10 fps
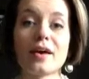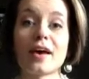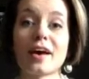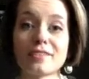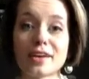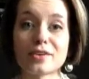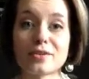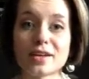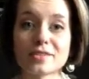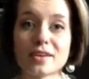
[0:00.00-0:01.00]
having
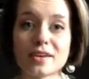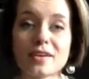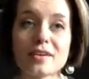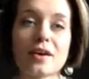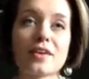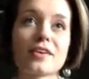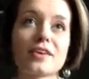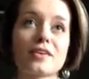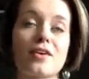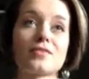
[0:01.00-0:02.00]
anorexia. I
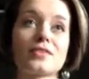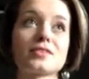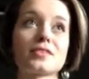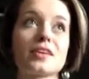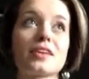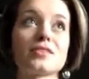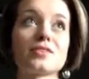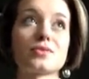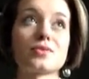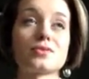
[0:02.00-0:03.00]
think obviously eating
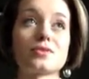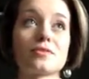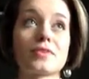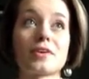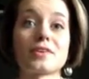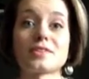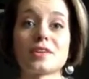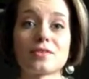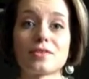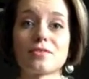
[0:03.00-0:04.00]
disorders are a very
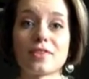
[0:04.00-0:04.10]
secretive